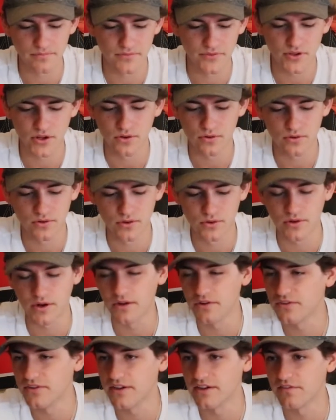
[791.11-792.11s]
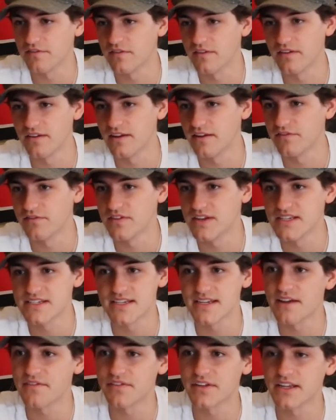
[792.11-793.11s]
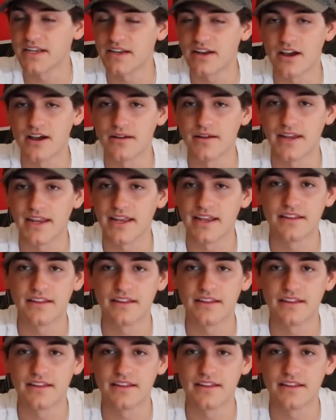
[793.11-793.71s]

So who knows? If he's definitely not